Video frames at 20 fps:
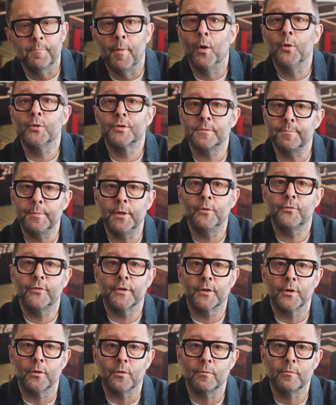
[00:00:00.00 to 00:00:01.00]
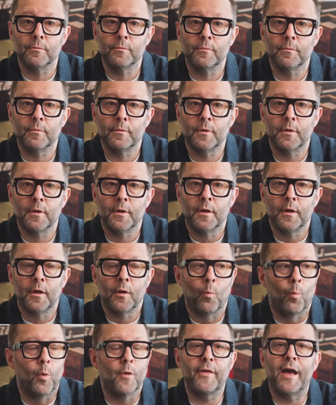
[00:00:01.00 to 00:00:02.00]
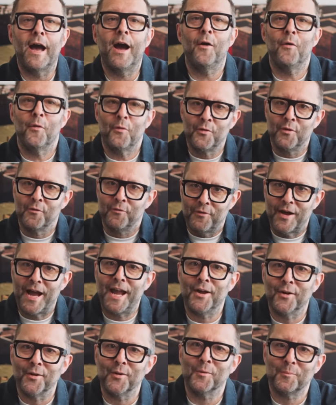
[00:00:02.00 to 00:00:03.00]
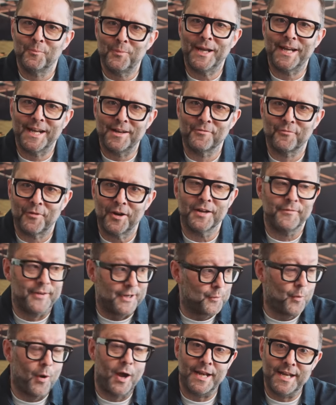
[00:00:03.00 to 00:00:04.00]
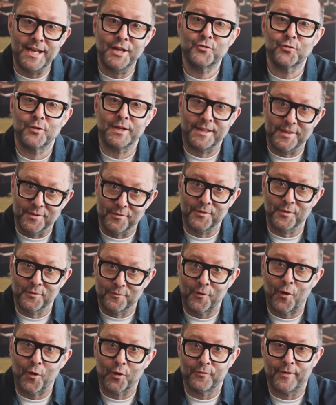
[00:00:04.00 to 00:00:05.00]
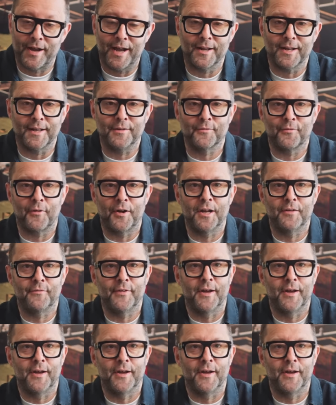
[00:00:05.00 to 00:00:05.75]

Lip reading: most musical, without the veil being in front of it, quite literally the fog veil in front of